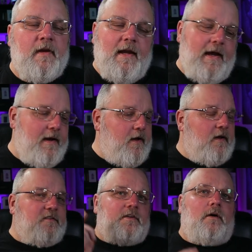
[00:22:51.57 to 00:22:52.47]
And
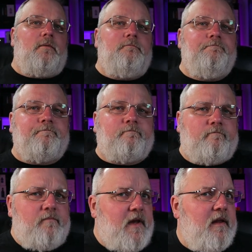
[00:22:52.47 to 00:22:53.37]
also,
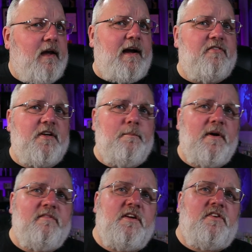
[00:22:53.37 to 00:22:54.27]
like I've said
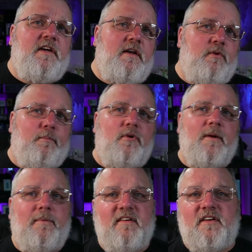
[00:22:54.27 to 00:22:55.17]
previously and
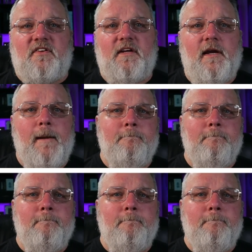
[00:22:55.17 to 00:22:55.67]
reported previously,